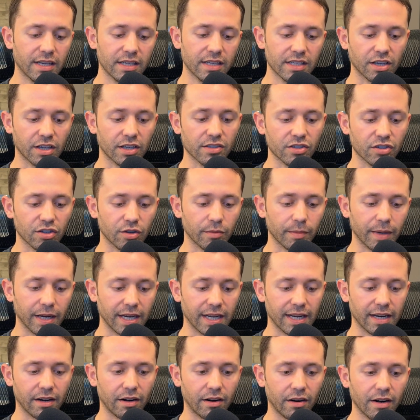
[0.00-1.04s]
So you could zoom in
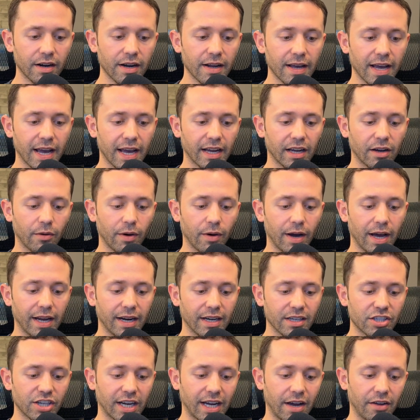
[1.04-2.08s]
here and go ahead and
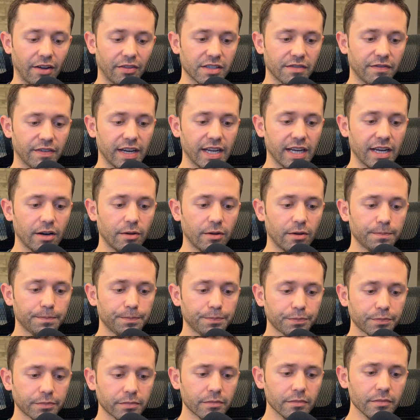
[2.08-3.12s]
check out this video.
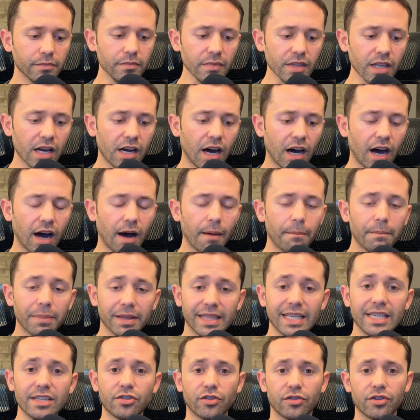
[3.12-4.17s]
But
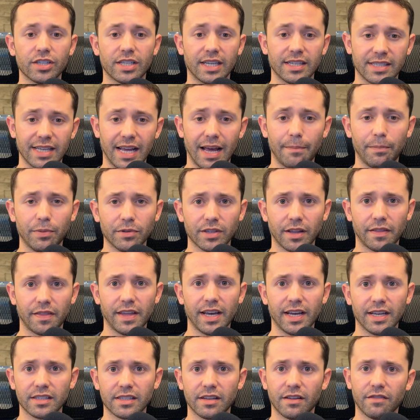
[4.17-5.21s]
these are just examples of
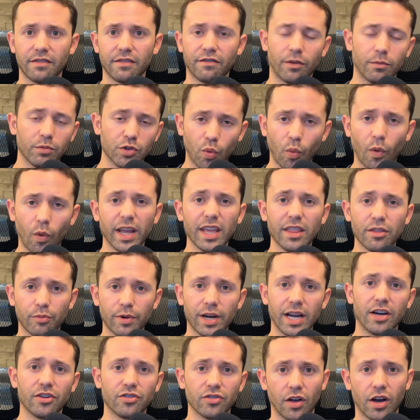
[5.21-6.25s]
things from
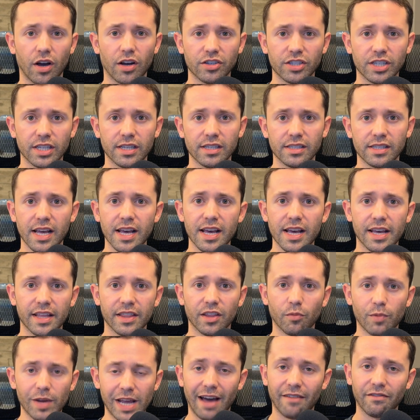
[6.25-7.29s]
2,300 launches
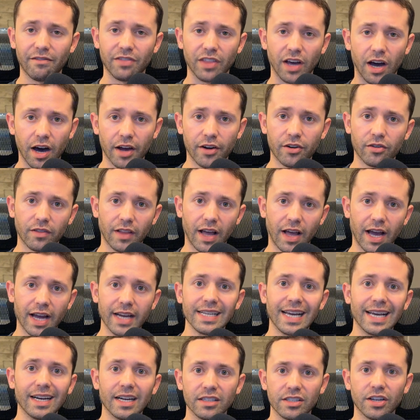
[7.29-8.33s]
that we have the underlying
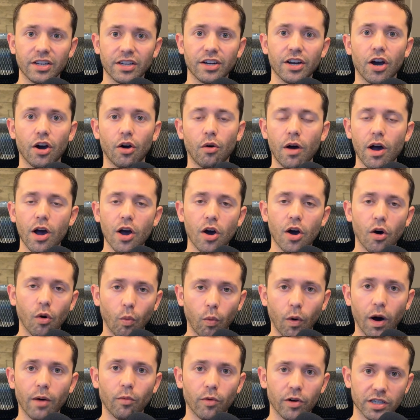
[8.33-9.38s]
data to know
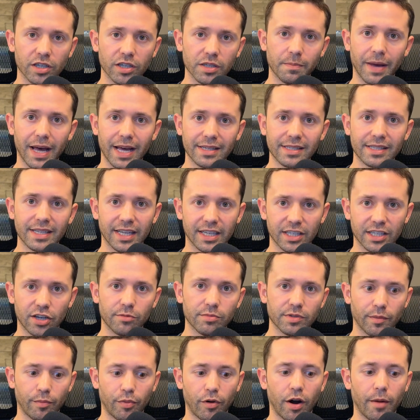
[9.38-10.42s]
what works best in
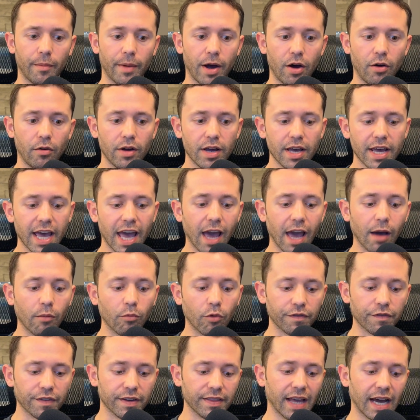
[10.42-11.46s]
terms of promo, and we'll
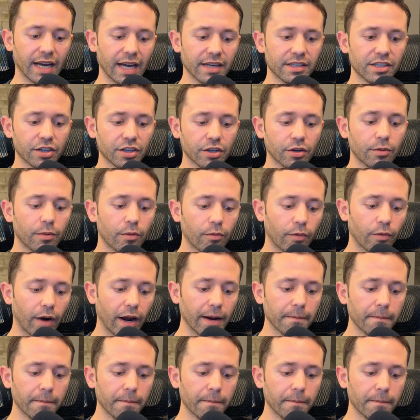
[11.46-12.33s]
feed that to you, right?